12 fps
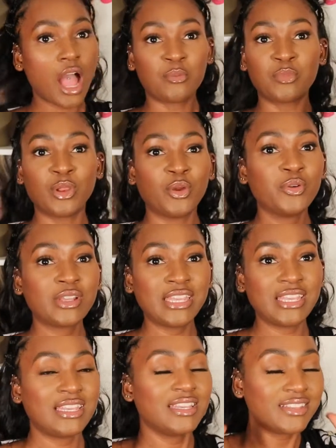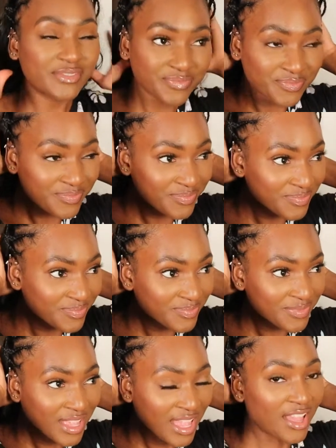low-key
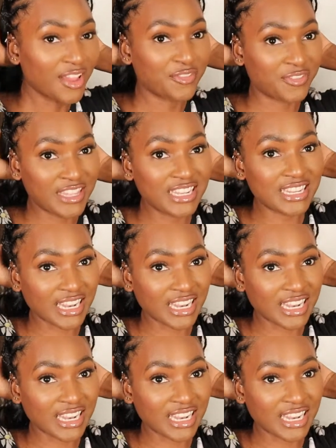feeling